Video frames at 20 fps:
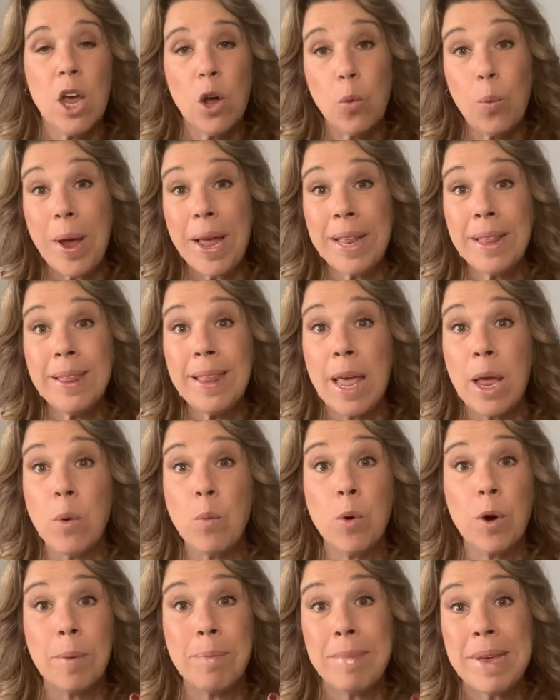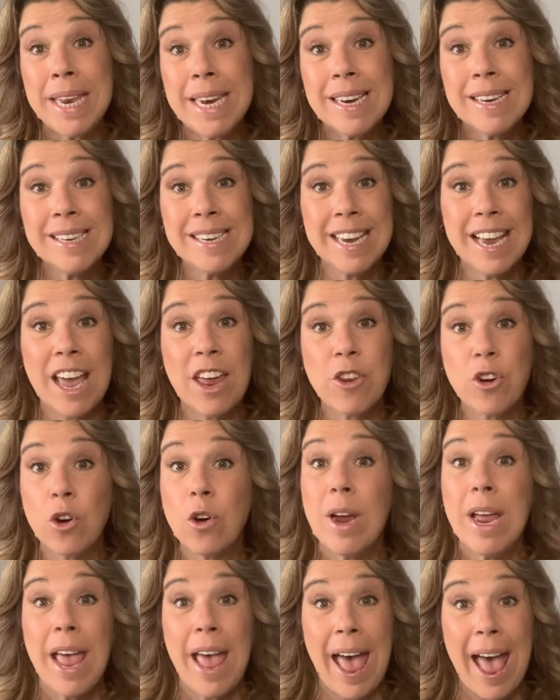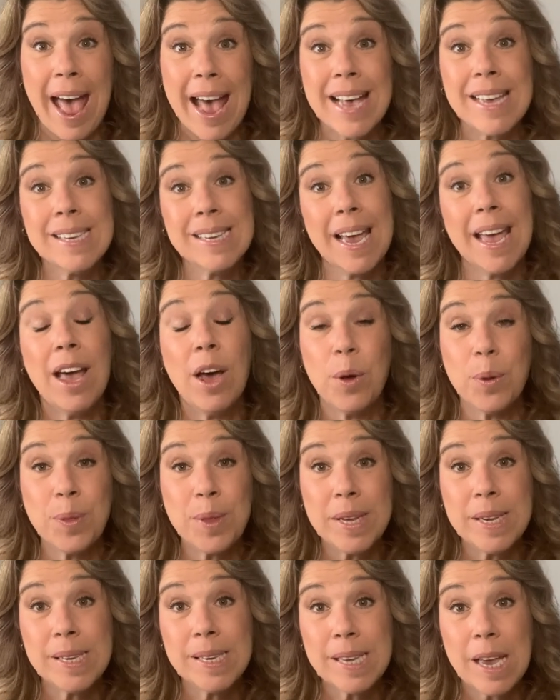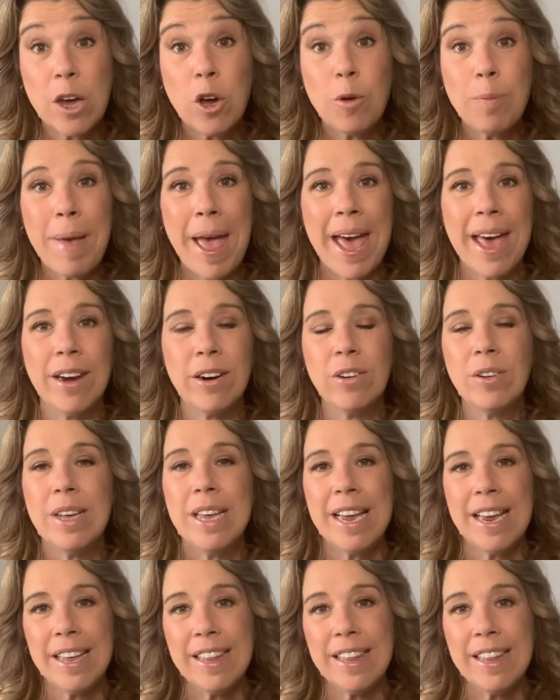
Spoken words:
When they were meeting together as a Healthy Sail Panel,